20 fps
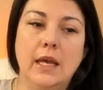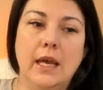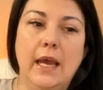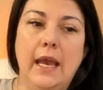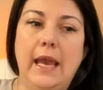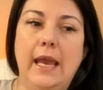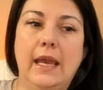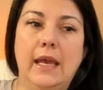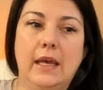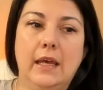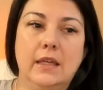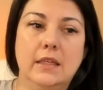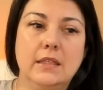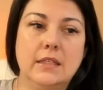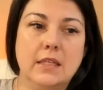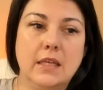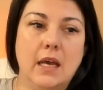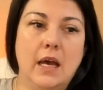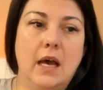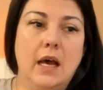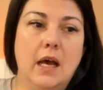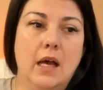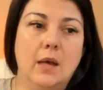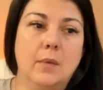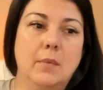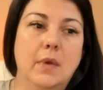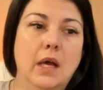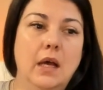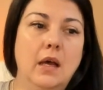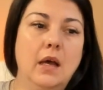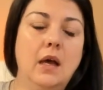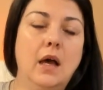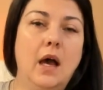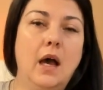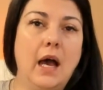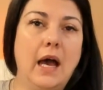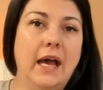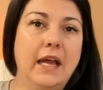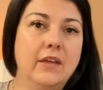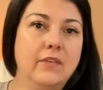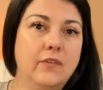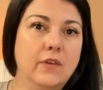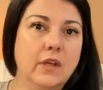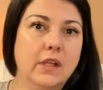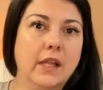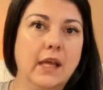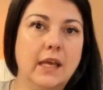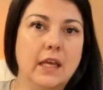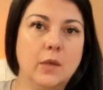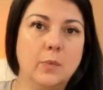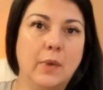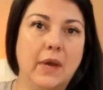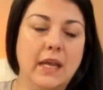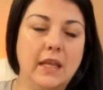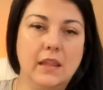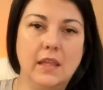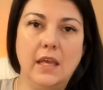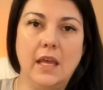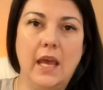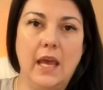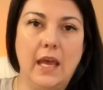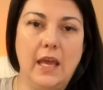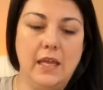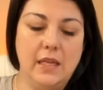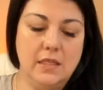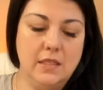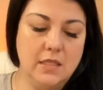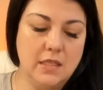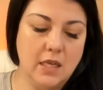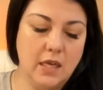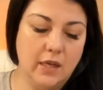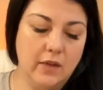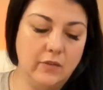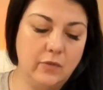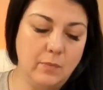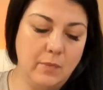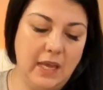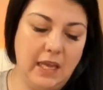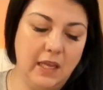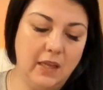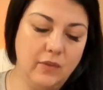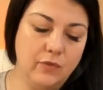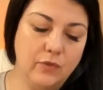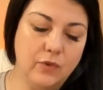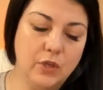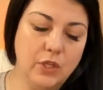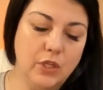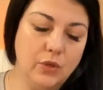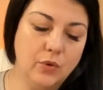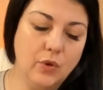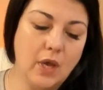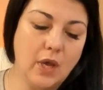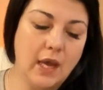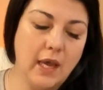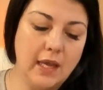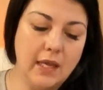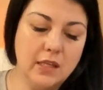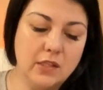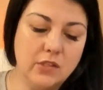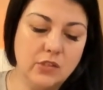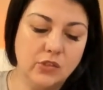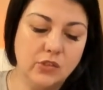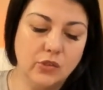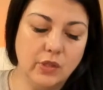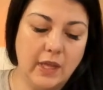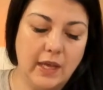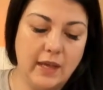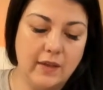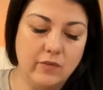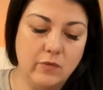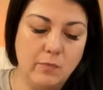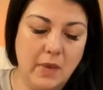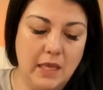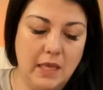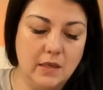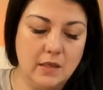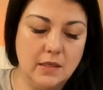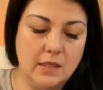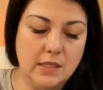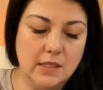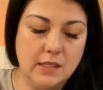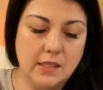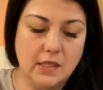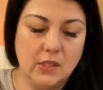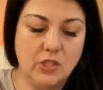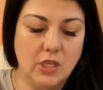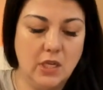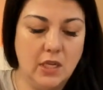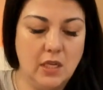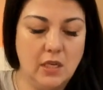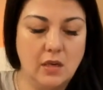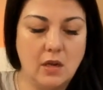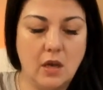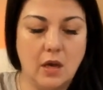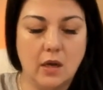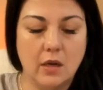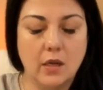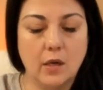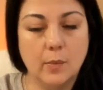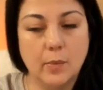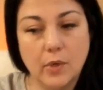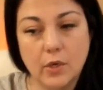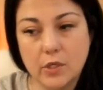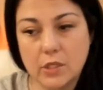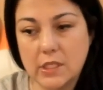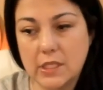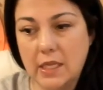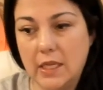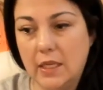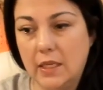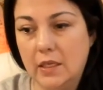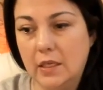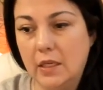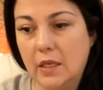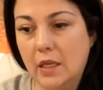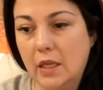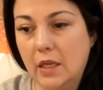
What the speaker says: And I feel like by the end of May for you guys, you'll have made a decision on a person.